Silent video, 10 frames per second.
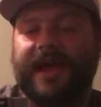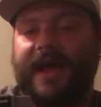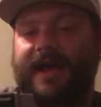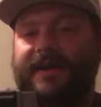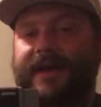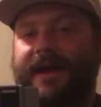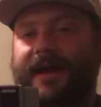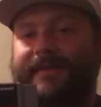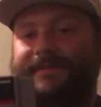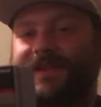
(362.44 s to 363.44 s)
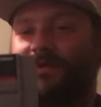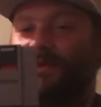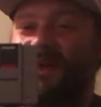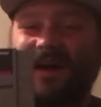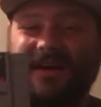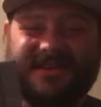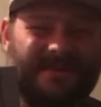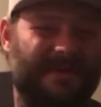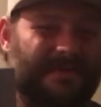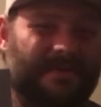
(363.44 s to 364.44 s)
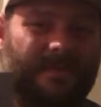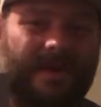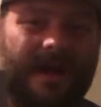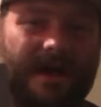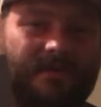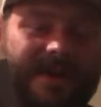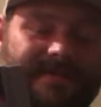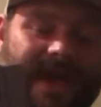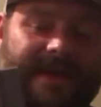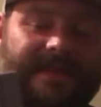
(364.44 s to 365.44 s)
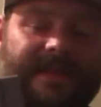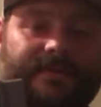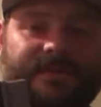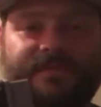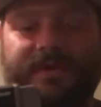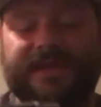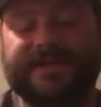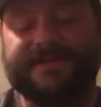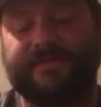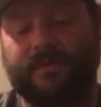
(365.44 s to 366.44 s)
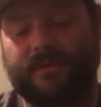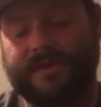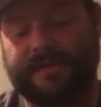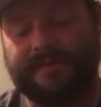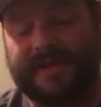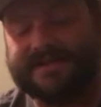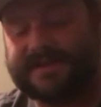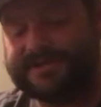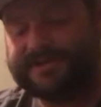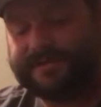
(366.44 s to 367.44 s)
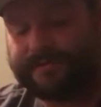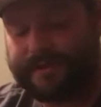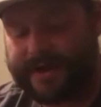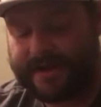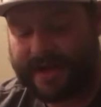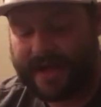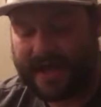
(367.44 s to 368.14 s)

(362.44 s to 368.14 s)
And there was also a remake that was released for the PlayStation 3